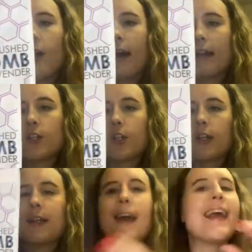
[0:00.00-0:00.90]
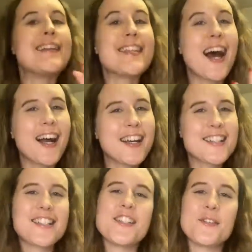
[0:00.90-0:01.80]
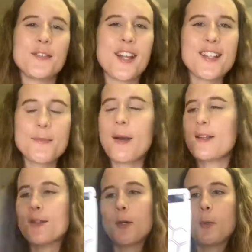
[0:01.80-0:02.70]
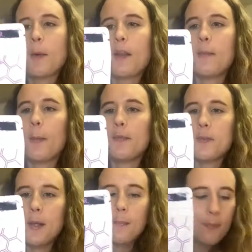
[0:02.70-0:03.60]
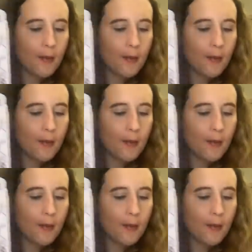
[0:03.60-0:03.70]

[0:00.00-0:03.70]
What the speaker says: not actually intact as you would expect an old bath bomb to be.